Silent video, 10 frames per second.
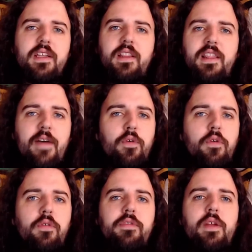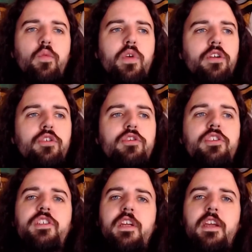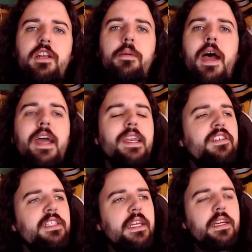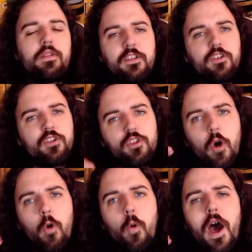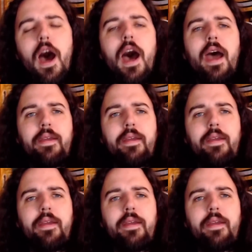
level that we are used to seeing him at, and his standard is so high,